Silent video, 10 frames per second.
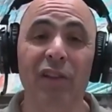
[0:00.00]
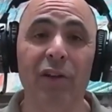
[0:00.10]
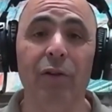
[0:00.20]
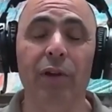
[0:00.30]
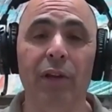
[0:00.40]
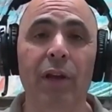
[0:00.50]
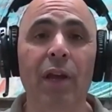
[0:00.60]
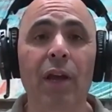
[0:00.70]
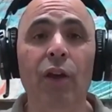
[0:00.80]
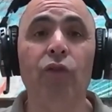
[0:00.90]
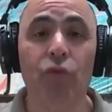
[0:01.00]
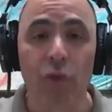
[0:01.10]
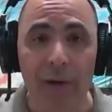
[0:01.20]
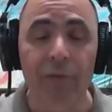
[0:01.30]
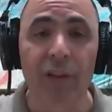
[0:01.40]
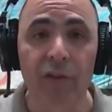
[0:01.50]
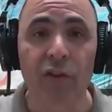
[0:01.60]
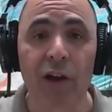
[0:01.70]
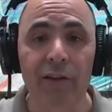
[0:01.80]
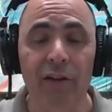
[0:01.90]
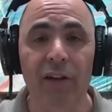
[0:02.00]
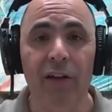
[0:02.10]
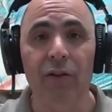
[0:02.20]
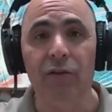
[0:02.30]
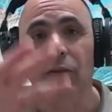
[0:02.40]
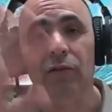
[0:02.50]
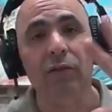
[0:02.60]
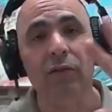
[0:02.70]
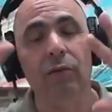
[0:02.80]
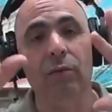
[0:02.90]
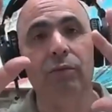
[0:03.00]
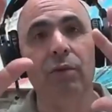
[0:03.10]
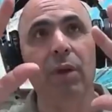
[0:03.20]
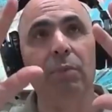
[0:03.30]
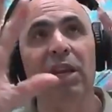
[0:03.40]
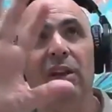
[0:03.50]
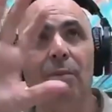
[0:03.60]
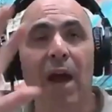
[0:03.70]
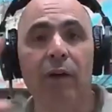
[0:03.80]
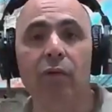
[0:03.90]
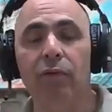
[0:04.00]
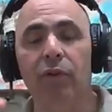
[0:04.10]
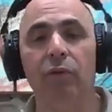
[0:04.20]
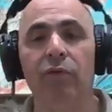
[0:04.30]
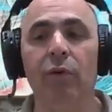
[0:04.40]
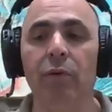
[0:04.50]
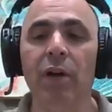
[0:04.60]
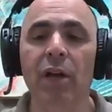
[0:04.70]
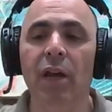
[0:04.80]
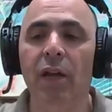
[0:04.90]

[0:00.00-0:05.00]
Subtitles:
To literally travel inside the data, to maybe get a macro view. So